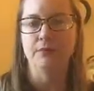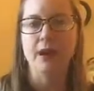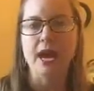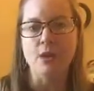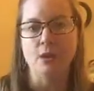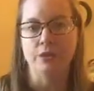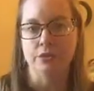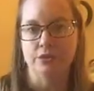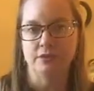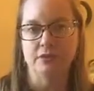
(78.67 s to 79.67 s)
pot
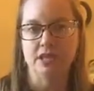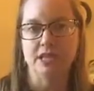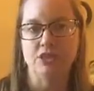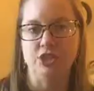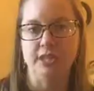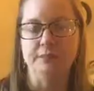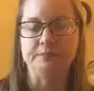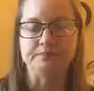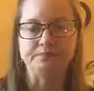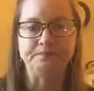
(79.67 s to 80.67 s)
holders for the kitchen
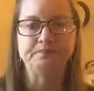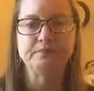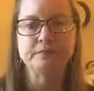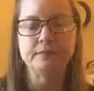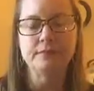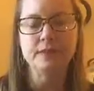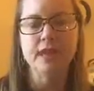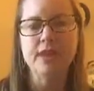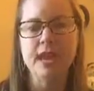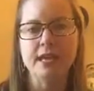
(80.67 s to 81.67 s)

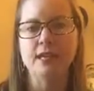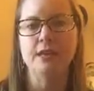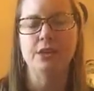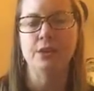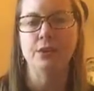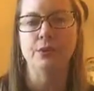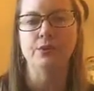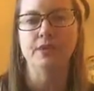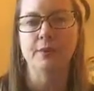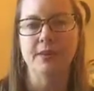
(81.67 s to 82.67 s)
that
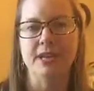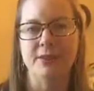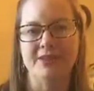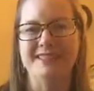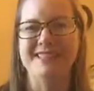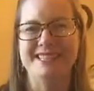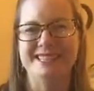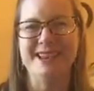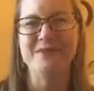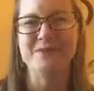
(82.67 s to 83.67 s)
somebody would
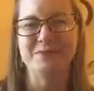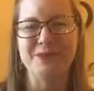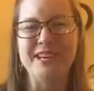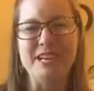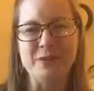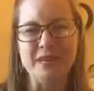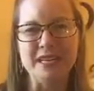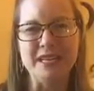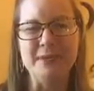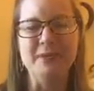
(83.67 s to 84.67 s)
discover pretty
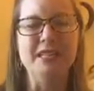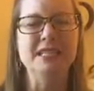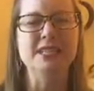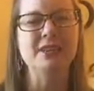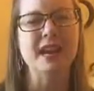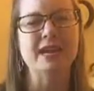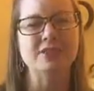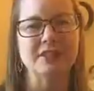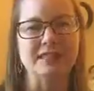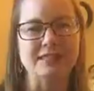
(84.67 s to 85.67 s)
quickly, but until you're
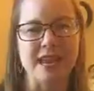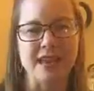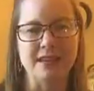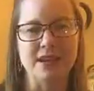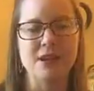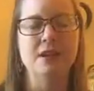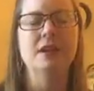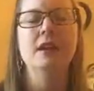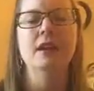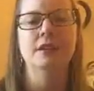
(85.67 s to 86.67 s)
actually staying there
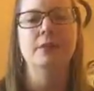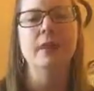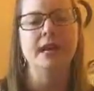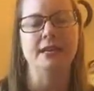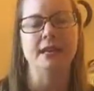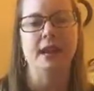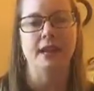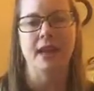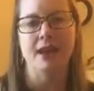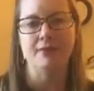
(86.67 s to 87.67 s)
you might
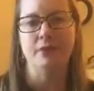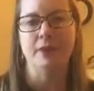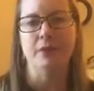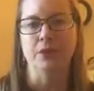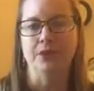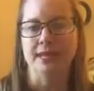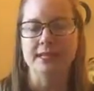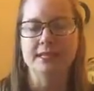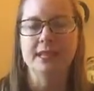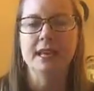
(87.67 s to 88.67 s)
not have remembered
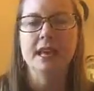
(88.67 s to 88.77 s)
it.